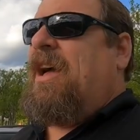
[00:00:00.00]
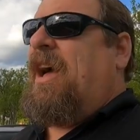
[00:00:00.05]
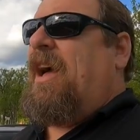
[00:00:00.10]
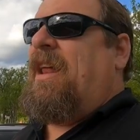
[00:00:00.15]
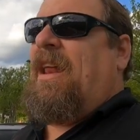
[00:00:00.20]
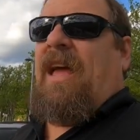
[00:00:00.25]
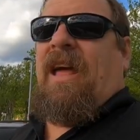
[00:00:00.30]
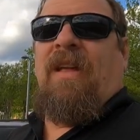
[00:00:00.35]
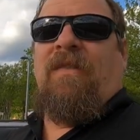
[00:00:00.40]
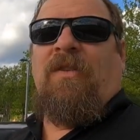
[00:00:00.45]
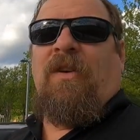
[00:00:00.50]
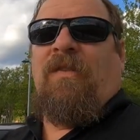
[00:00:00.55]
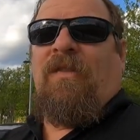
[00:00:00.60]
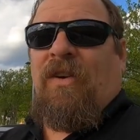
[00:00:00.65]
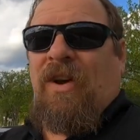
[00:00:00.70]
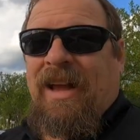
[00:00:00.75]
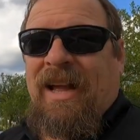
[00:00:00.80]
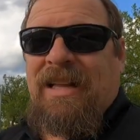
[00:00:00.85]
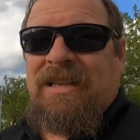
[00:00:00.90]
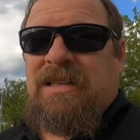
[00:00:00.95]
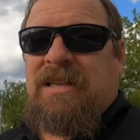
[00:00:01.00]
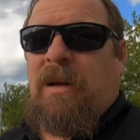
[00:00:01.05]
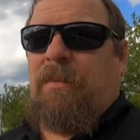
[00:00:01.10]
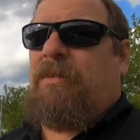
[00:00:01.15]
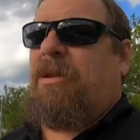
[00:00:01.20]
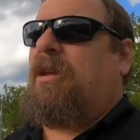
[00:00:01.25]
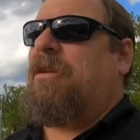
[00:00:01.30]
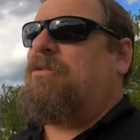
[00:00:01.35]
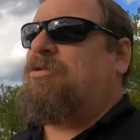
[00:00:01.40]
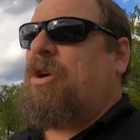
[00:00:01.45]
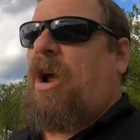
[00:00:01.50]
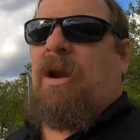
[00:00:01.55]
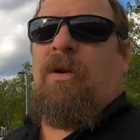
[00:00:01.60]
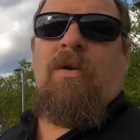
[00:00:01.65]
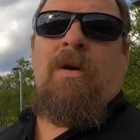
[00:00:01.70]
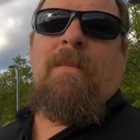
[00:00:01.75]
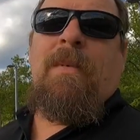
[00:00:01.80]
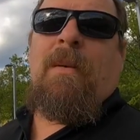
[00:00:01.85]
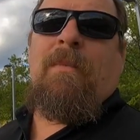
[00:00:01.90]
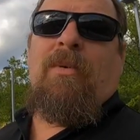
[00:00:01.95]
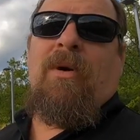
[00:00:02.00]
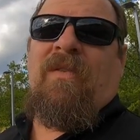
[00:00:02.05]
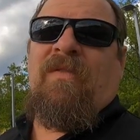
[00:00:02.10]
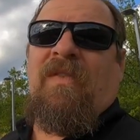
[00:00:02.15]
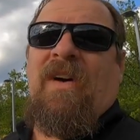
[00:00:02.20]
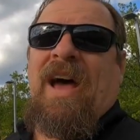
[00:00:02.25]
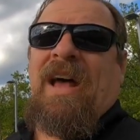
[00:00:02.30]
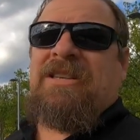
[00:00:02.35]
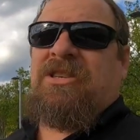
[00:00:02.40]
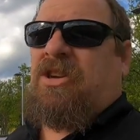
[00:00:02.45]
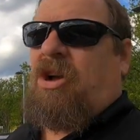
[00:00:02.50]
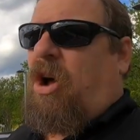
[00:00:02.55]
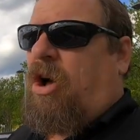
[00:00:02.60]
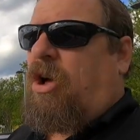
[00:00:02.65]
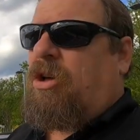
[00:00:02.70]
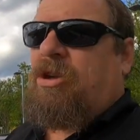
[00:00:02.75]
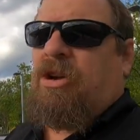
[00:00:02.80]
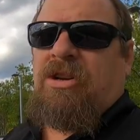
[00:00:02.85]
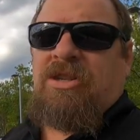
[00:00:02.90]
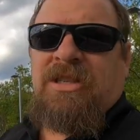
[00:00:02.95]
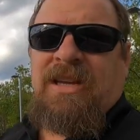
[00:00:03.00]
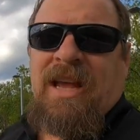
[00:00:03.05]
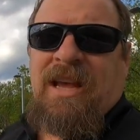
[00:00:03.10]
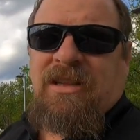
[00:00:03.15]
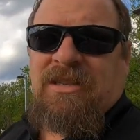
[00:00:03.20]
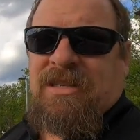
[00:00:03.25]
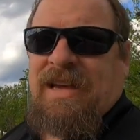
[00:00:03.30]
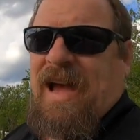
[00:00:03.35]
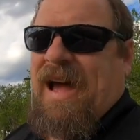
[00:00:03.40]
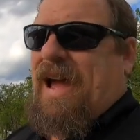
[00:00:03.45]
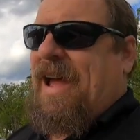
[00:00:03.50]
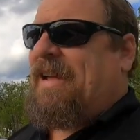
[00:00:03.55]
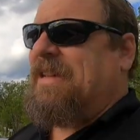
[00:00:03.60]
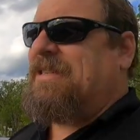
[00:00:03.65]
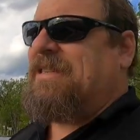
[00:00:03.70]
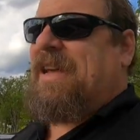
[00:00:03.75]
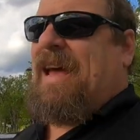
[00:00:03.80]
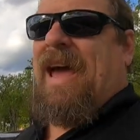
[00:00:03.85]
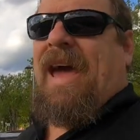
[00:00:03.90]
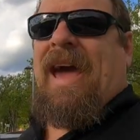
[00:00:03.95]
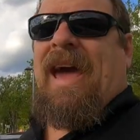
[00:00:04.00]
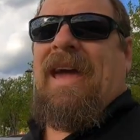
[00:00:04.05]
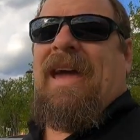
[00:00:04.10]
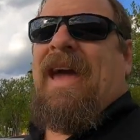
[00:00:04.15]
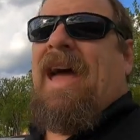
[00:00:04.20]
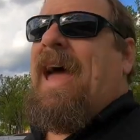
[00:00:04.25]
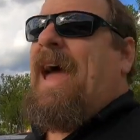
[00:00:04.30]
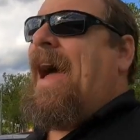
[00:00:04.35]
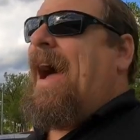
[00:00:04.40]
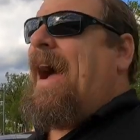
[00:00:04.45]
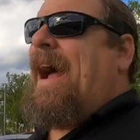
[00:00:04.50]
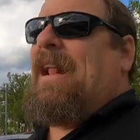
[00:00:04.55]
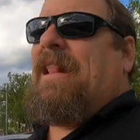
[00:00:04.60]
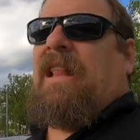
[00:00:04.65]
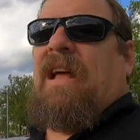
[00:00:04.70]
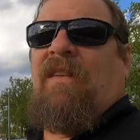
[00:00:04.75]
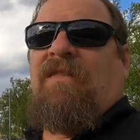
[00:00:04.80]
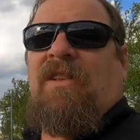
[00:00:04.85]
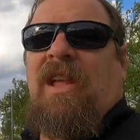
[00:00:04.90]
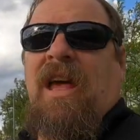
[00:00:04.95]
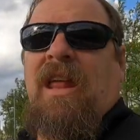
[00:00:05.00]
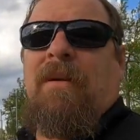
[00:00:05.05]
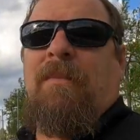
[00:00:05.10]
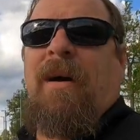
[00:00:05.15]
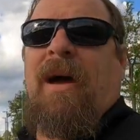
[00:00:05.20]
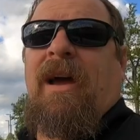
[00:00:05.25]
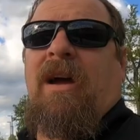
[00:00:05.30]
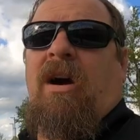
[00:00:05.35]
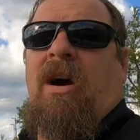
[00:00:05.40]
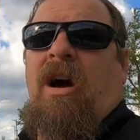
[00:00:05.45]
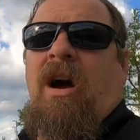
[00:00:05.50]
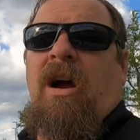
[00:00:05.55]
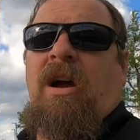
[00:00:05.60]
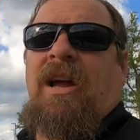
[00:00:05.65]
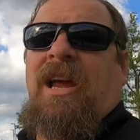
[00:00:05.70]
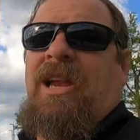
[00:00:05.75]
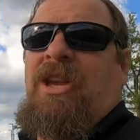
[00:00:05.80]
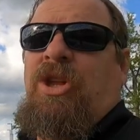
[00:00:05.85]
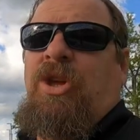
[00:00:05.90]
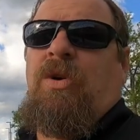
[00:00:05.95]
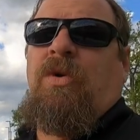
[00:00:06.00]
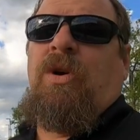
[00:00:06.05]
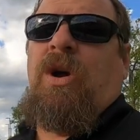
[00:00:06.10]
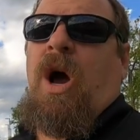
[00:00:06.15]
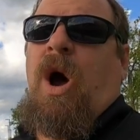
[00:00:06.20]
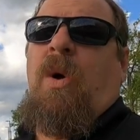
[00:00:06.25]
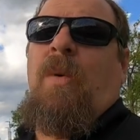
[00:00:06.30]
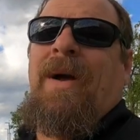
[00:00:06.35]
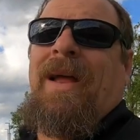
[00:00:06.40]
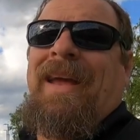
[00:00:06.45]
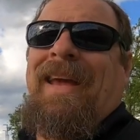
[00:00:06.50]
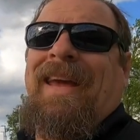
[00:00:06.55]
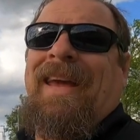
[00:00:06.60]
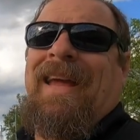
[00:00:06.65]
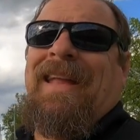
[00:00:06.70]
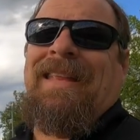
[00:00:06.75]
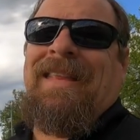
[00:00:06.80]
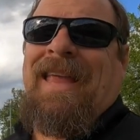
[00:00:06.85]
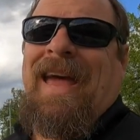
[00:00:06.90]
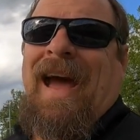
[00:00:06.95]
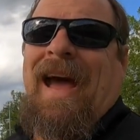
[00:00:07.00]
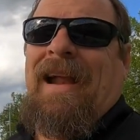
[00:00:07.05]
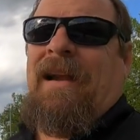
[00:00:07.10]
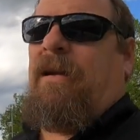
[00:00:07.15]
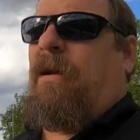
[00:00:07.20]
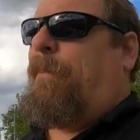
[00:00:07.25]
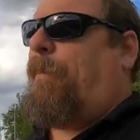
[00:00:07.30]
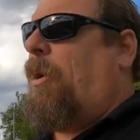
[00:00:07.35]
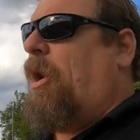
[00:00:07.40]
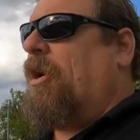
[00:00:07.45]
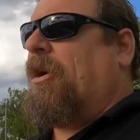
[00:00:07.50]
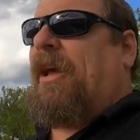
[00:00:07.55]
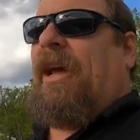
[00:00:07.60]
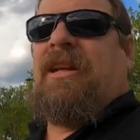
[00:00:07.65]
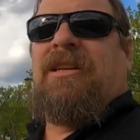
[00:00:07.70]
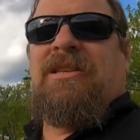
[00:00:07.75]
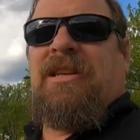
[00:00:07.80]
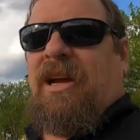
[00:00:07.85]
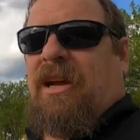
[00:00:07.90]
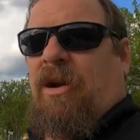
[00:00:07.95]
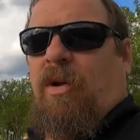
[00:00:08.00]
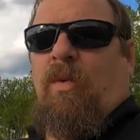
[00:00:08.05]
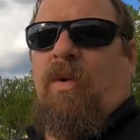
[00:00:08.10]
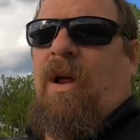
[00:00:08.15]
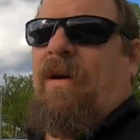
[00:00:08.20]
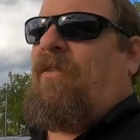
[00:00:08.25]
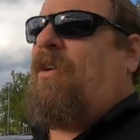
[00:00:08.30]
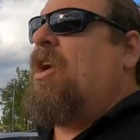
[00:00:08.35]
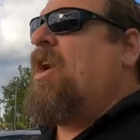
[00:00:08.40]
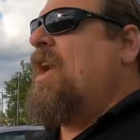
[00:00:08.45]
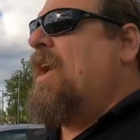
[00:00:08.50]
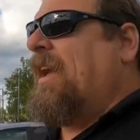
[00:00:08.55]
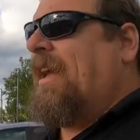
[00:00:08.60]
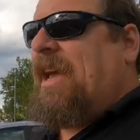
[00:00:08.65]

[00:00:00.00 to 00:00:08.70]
And if you forget something, try to remember it fast. Call your sales guy and say, hey, I left that in my car. Can you go and get that? A parking sticker, whatever.